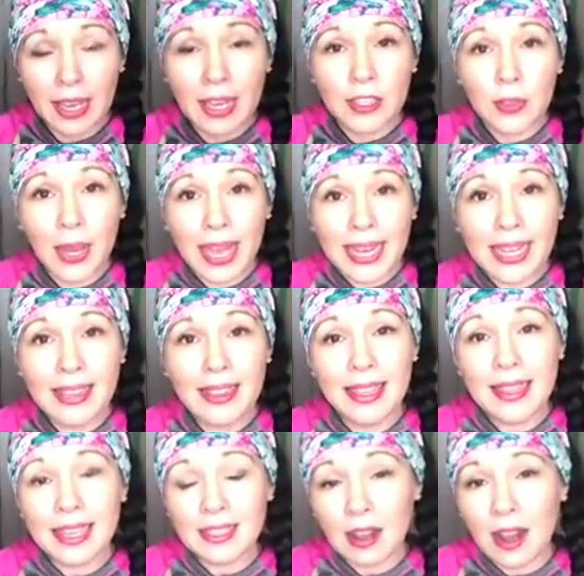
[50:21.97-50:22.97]
So
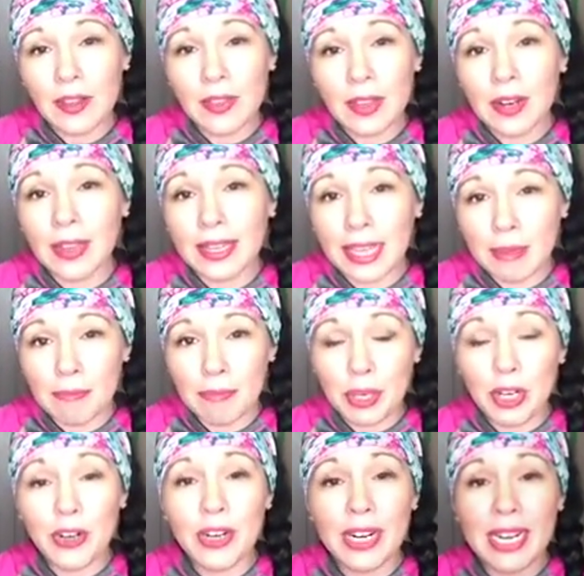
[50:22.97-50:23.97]
anything that's on there, like
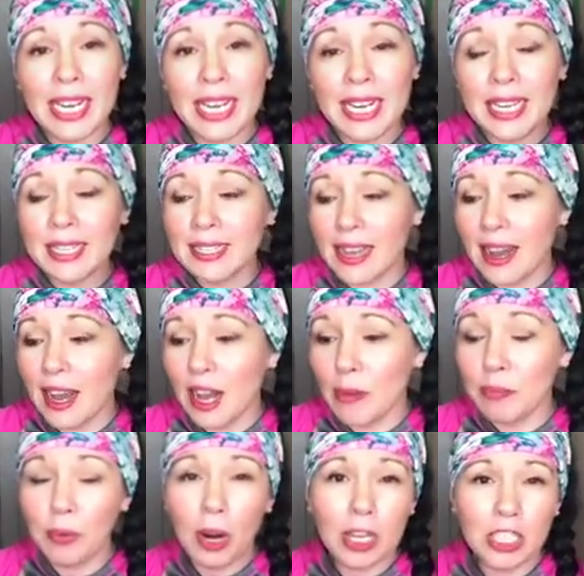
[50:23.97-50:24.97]
impurities,
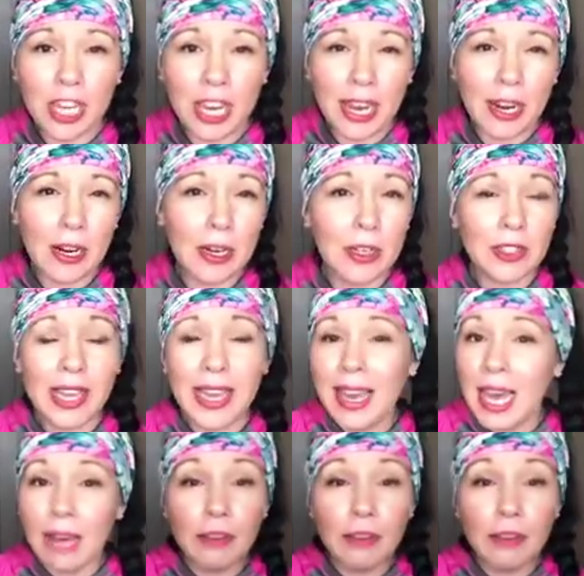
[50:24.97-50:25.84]
um, brush hairs,